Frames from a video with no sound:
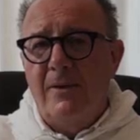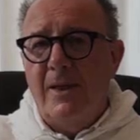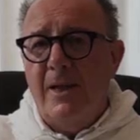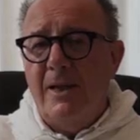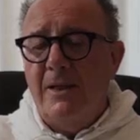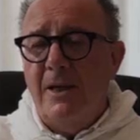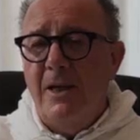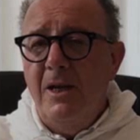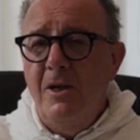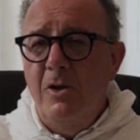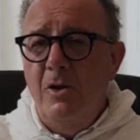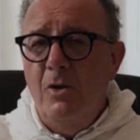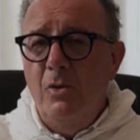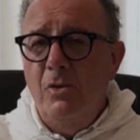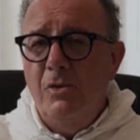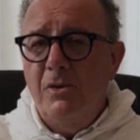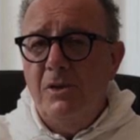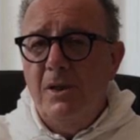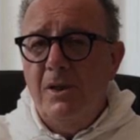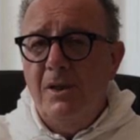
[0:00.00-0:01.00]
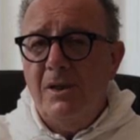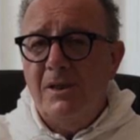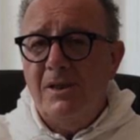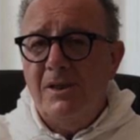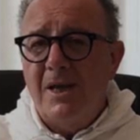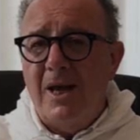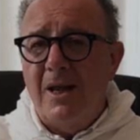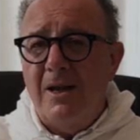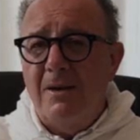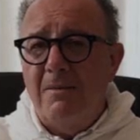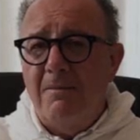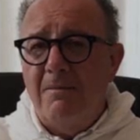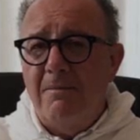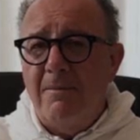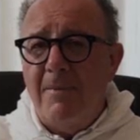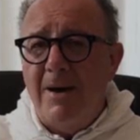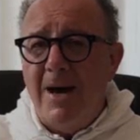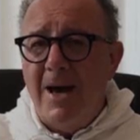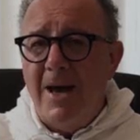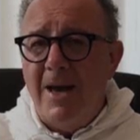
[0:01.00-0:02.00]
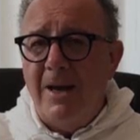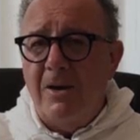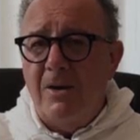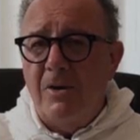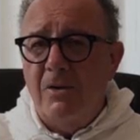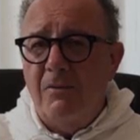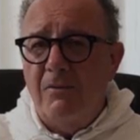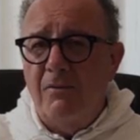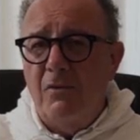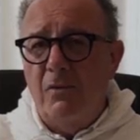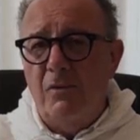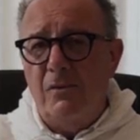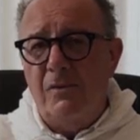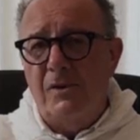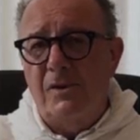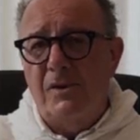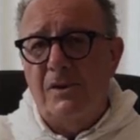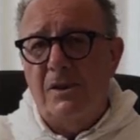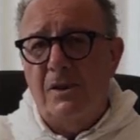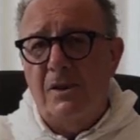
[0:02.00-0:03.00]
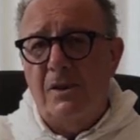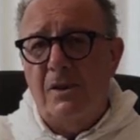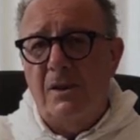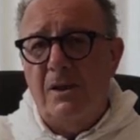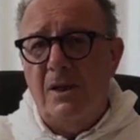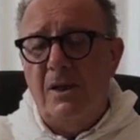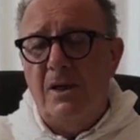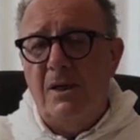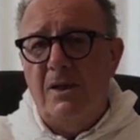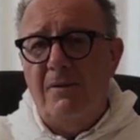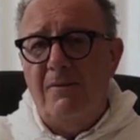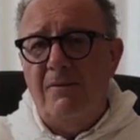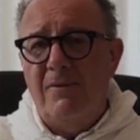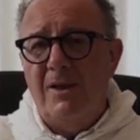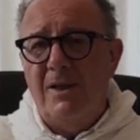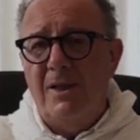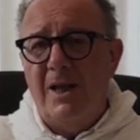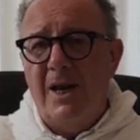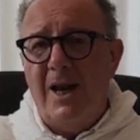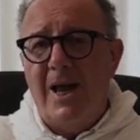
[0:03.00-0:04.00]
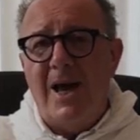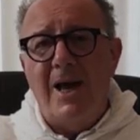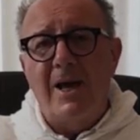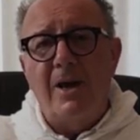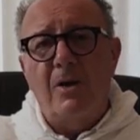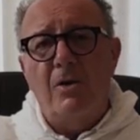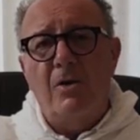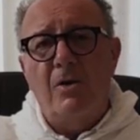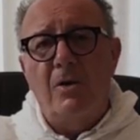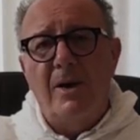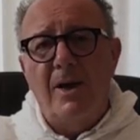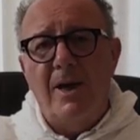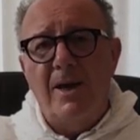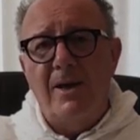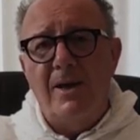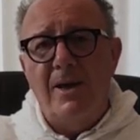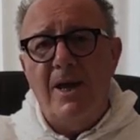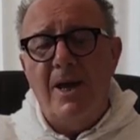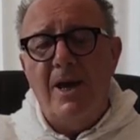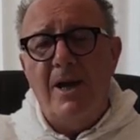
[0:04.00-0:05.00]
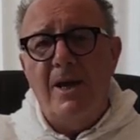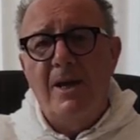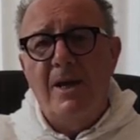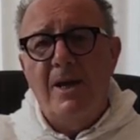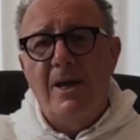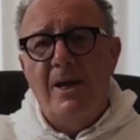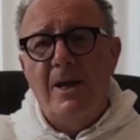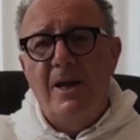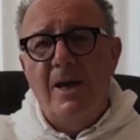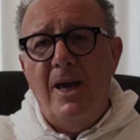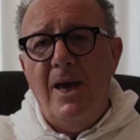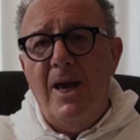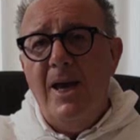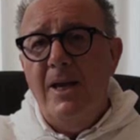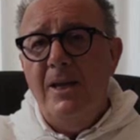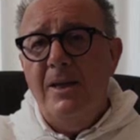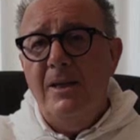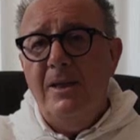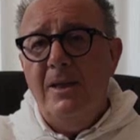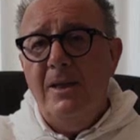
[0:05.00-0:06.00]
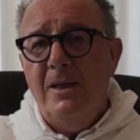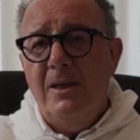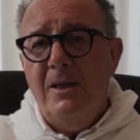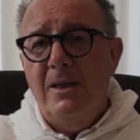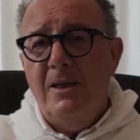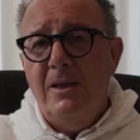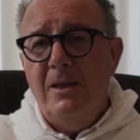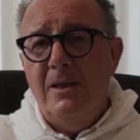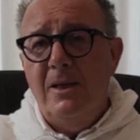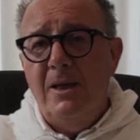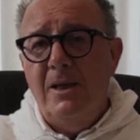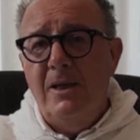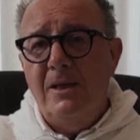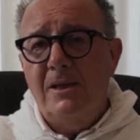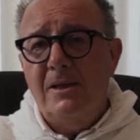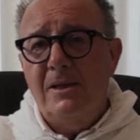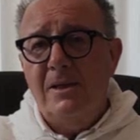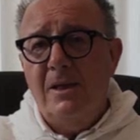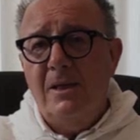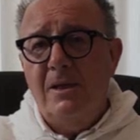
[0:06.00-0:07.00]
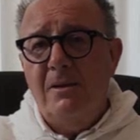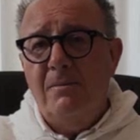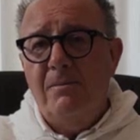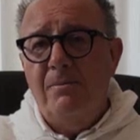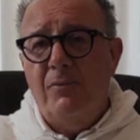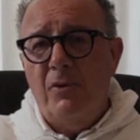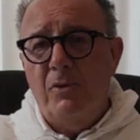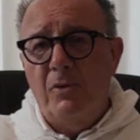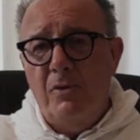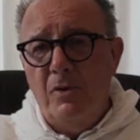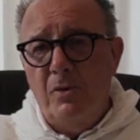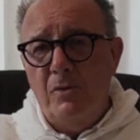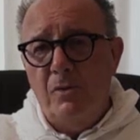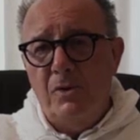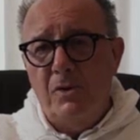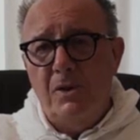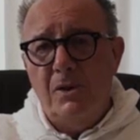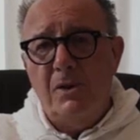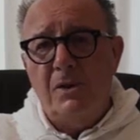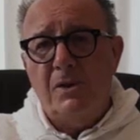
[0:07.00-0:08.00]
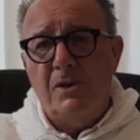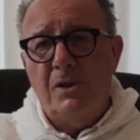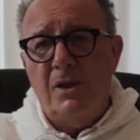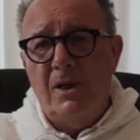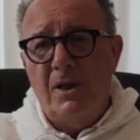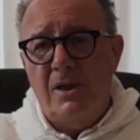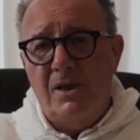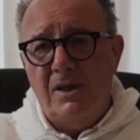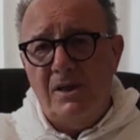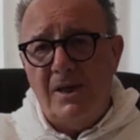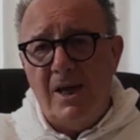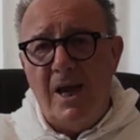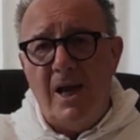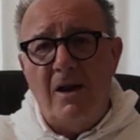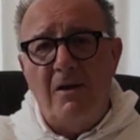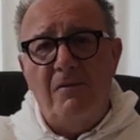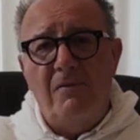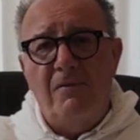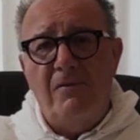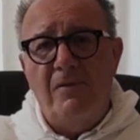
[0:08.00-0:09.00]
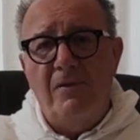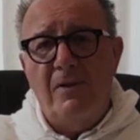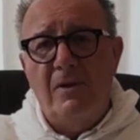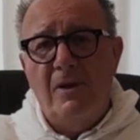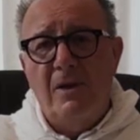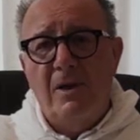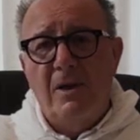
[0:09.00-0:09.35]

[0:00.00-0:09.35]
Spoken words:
that induce some micro wounds in the vitiligo area, and this produces itself